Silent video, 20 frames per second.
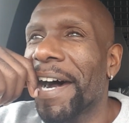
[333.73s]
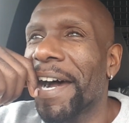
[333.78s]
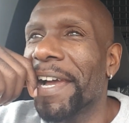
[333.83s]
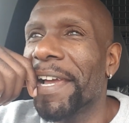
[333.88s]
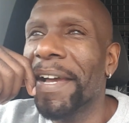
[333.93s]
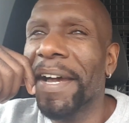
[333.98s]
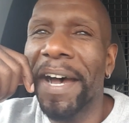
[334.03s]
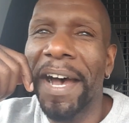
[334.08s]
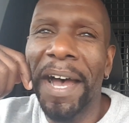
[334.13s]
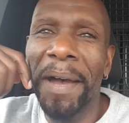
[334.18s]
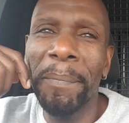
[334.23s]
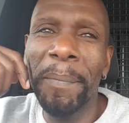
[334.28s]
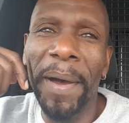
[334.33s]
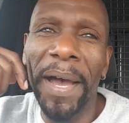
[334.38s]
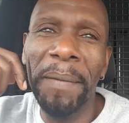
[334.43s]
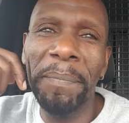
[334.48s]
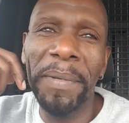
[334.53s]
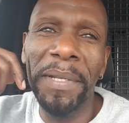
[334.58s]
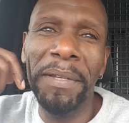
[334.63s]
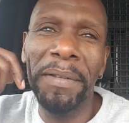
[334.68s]
I
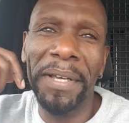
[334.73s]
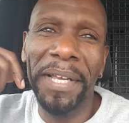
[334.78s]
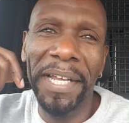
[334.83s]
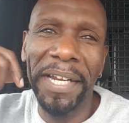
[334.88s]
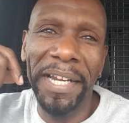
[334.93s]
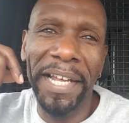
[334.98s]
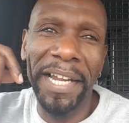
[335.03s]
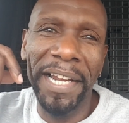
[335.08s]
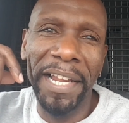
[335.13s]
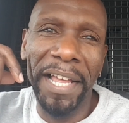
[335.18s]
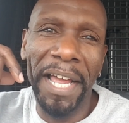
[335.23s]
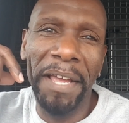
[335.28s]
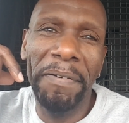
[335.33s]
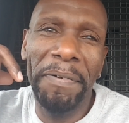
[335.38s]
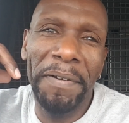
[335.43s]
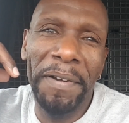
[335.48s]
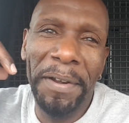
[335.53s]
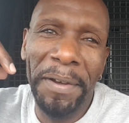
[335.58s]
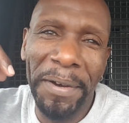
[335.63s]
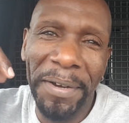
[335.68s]
might be looking at a
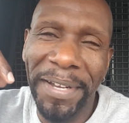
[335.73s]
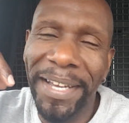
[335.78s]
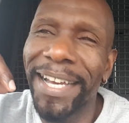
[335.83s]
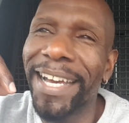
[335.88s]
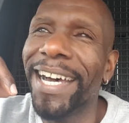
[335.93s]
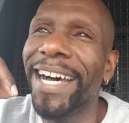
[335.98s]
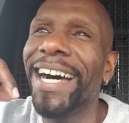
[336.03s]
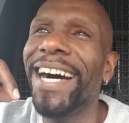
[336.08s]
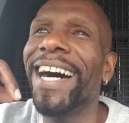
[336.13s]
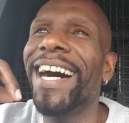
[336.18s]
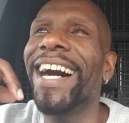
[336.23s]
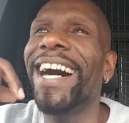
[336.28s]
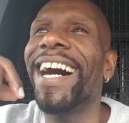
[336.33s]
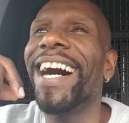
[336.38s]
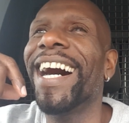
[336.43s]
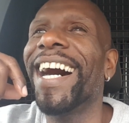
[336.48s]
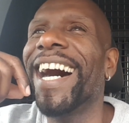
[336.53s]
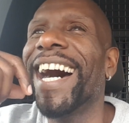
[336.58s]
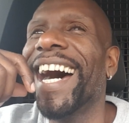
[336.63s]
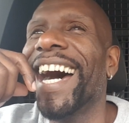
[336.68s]
lifelong.
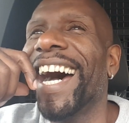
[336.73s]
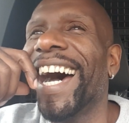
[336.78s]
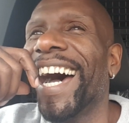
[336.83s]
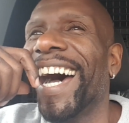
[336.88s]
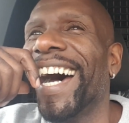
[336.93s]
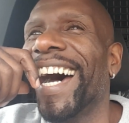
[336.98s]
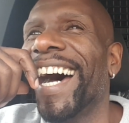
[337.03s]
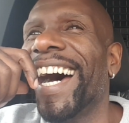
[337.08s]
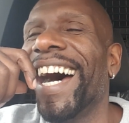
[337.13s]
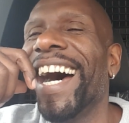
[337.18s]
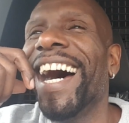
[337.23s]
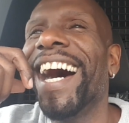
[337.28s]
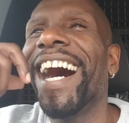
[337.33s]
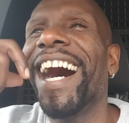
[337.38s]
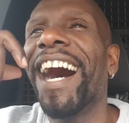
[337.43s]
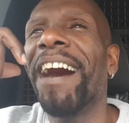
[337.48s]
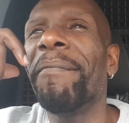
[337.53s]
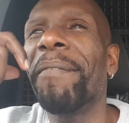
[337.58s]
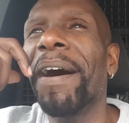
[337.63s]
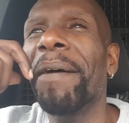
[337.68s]

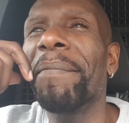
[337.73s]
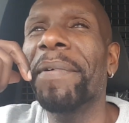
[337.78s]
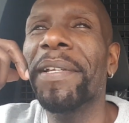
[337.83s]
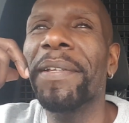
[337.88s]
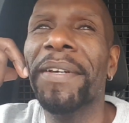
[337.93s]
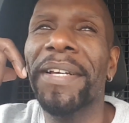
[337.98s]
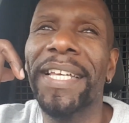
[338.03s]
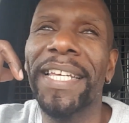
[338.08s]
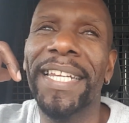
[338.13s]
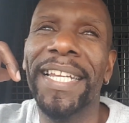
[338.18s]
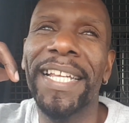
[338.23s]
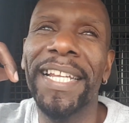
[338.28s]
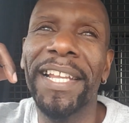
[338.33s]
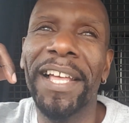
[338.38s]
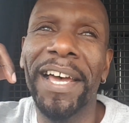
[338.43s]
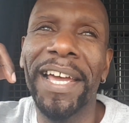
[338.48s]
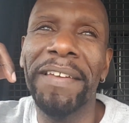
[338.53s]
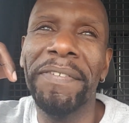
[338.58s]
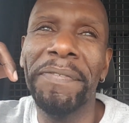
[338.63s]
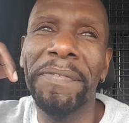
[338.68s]
I might be looking at
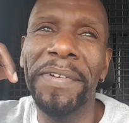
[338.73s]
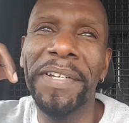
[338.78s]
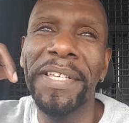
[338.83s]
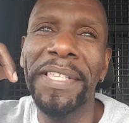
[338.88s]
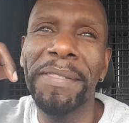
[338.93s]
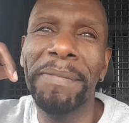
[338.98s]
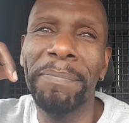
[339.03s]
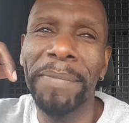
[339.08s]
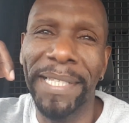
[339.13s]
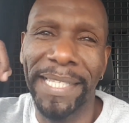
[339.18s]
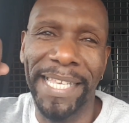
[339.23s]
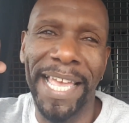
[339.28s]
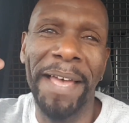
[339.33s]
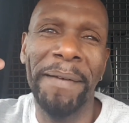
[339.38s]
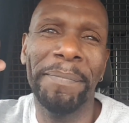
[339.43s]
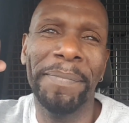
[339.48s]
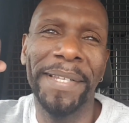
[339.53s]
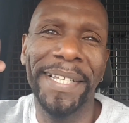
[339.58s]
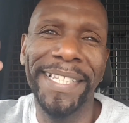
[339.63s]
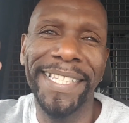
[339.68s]
life with my
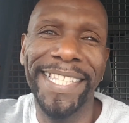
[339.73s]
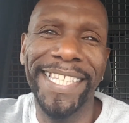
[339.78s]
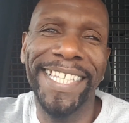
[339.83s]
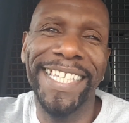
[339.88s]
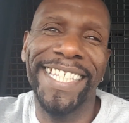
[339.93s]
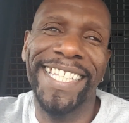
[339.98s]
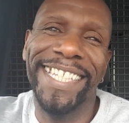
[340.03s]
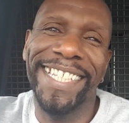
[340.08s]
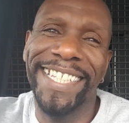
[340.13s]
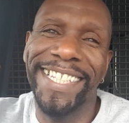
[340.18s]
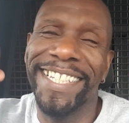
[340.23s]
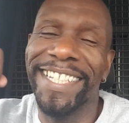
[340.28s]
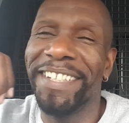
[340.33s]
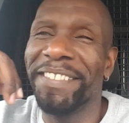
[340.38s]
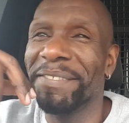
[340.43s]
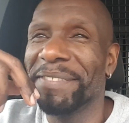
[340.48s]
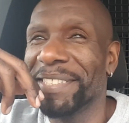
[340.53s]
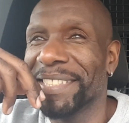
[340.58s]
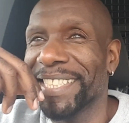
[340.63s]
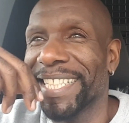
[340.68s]
tablets. You know
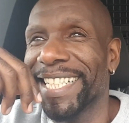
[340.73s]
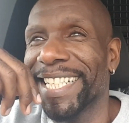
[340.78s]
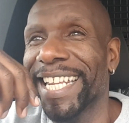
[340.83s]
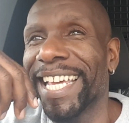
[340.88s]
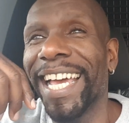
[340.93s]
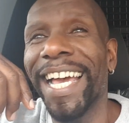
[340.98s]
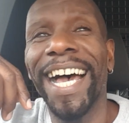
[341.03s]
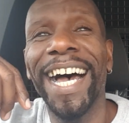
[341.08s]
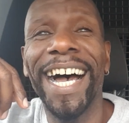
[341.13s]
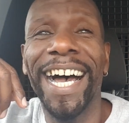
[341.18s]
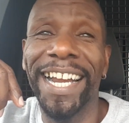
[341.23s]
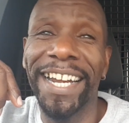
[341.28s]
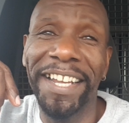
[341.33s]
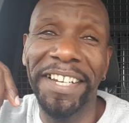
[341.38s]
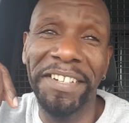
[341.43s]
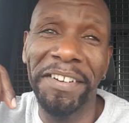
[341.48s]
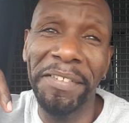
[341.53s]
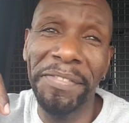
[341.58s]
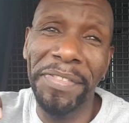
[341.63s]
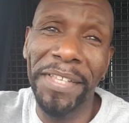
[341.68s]
what I'm saying? And I
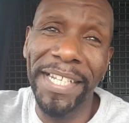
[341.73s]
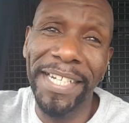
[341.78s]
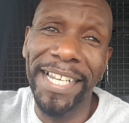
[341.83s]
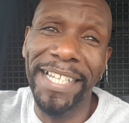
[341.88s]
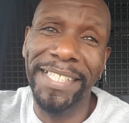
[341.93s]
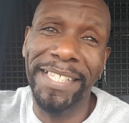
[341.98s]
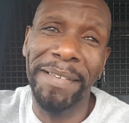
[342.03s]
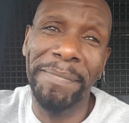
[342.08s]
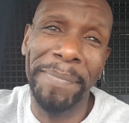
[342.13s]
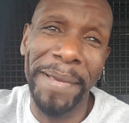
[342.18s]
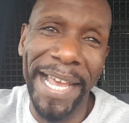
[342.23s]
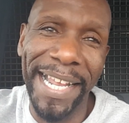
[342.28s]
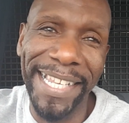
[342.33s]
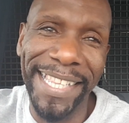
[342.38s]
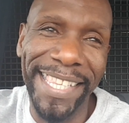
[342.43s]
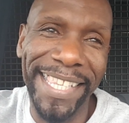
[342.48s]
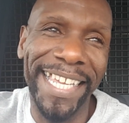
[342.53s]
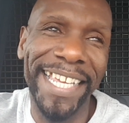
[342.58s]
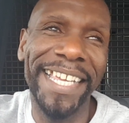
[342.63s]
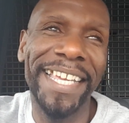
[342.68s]
don't think that's a bad
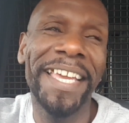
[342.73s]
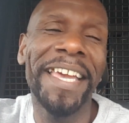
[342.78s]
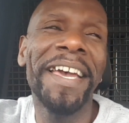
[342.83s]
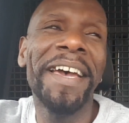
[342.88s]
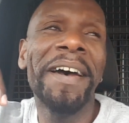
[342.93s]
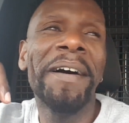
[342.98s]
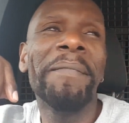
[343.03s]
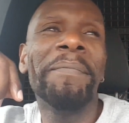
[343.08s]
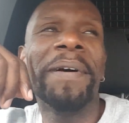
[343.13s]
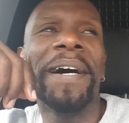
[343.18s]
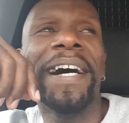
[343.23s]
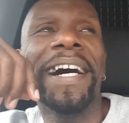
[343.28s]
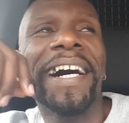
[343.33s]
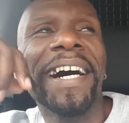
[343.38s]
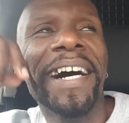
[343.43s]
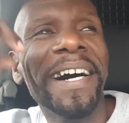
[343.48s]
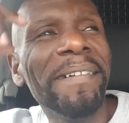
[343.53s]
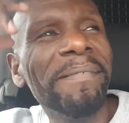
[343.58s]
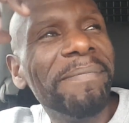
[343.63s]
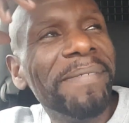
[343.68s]
thing.
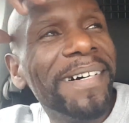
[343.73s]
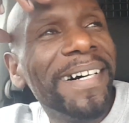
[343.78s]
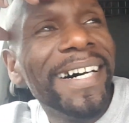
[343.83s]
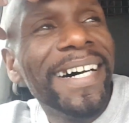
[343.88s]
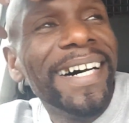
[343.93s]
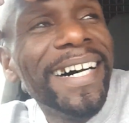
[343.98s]
But